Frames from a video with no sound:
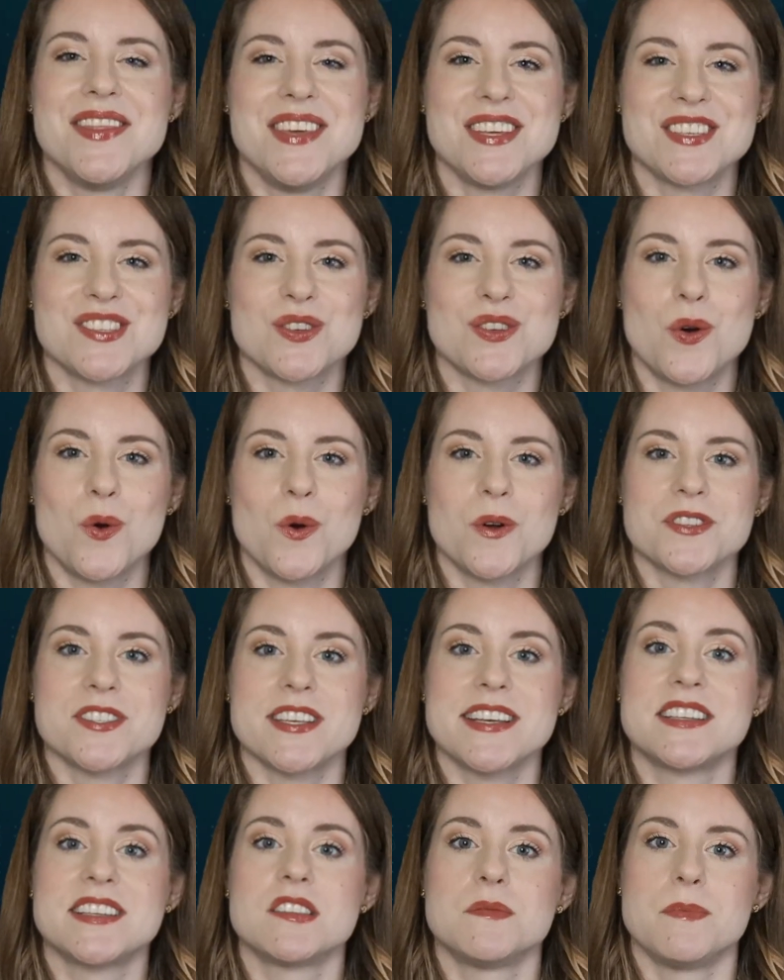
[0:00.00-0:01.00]
This course
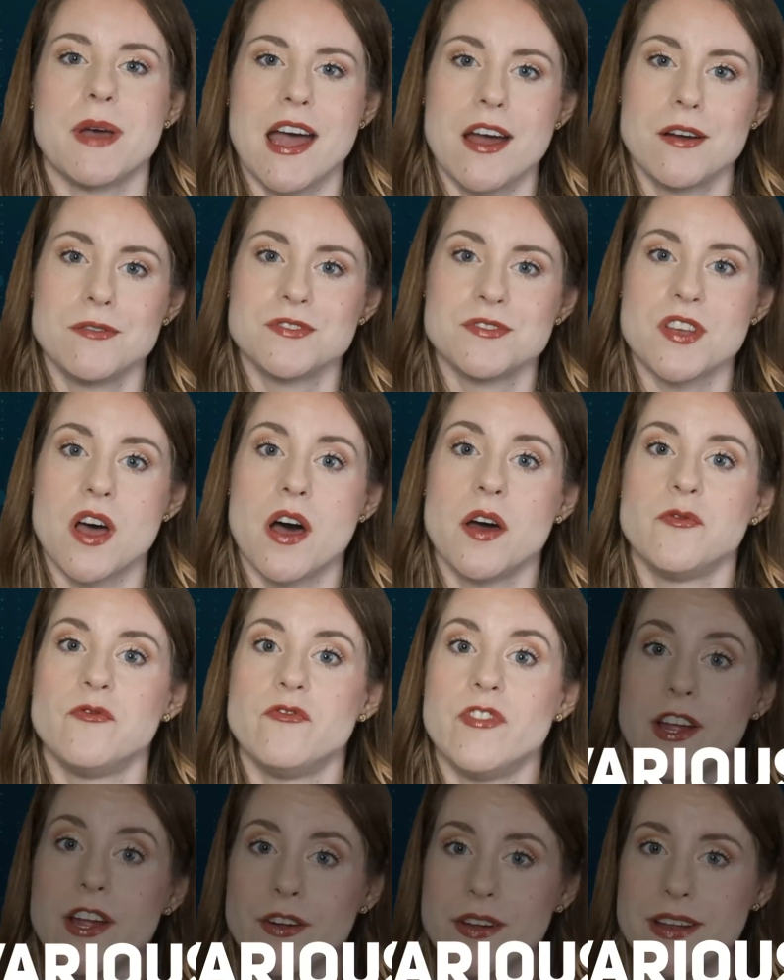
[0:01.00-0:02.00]
expounds on
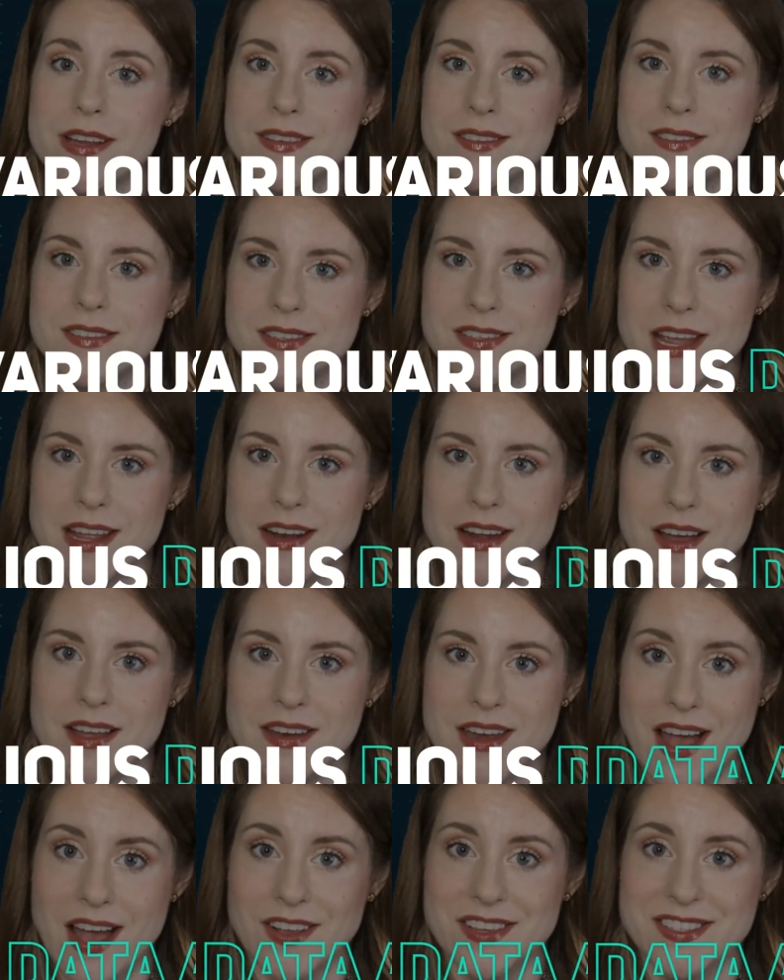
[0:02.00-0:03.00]
various data
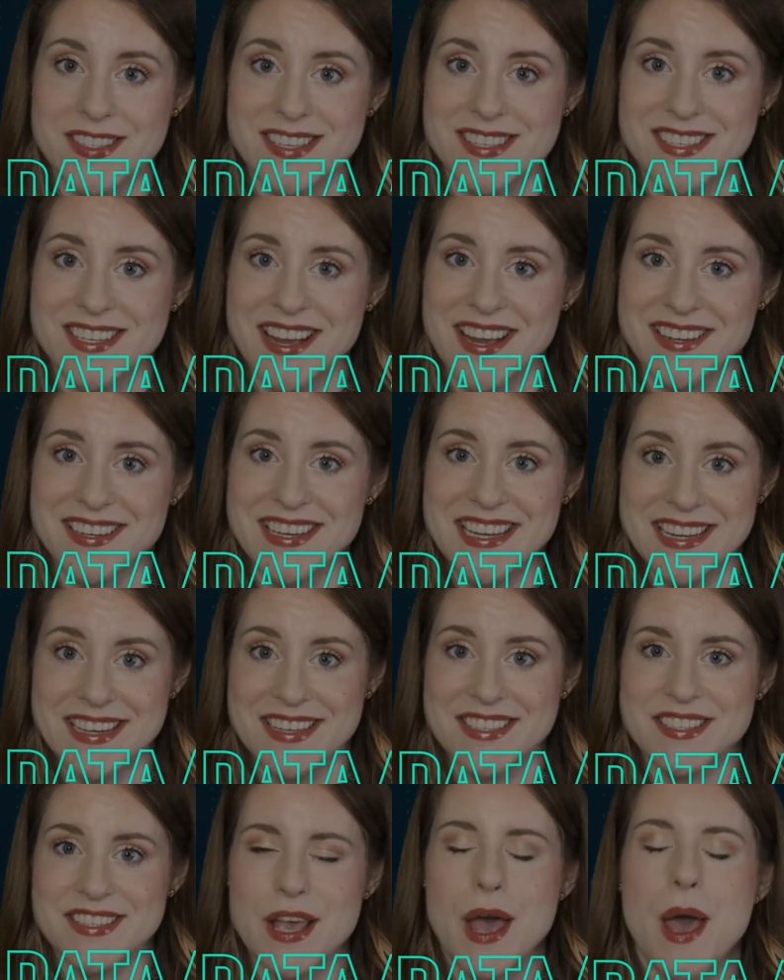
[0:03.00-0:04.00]
analysis
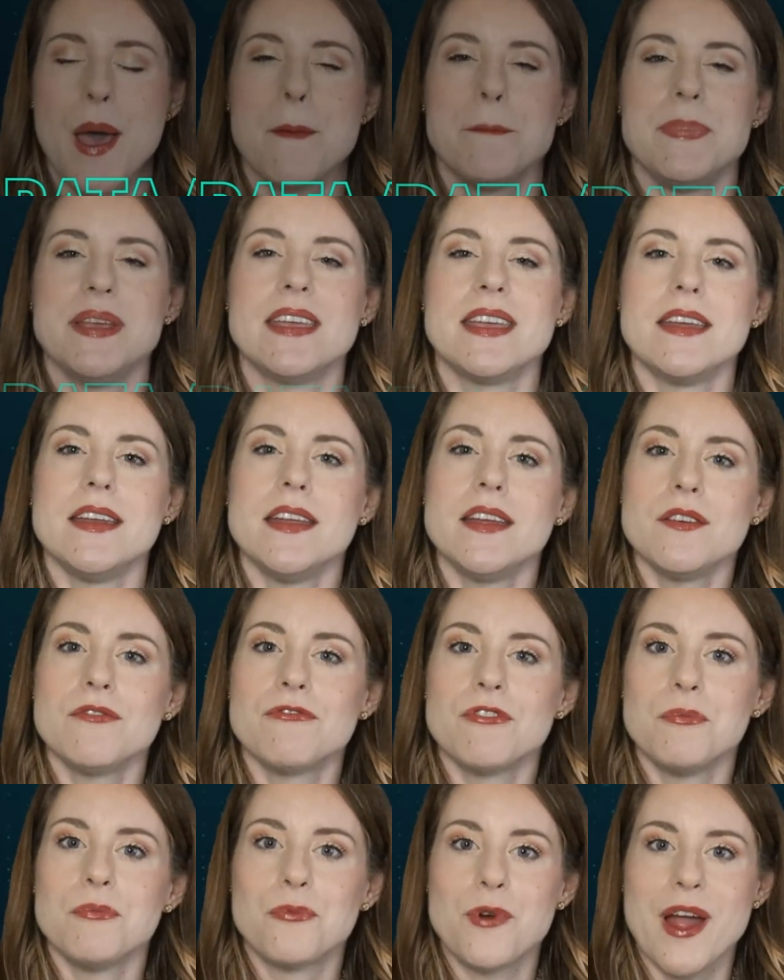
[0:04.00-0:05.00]
techniques, beginning
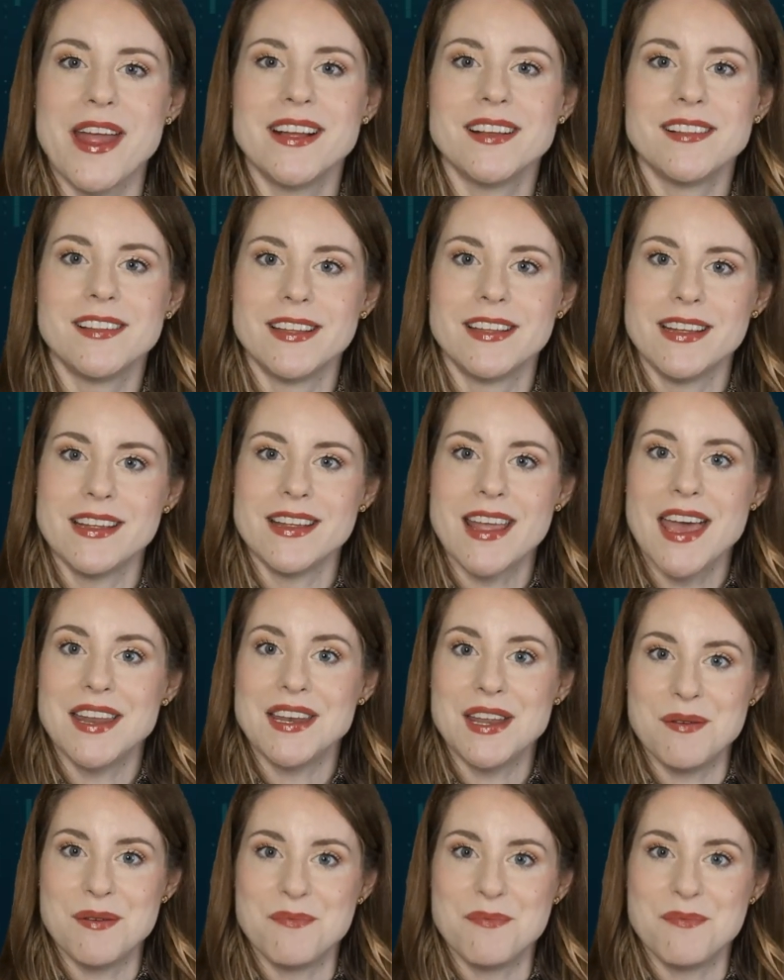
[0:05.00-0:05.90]
from wrangling and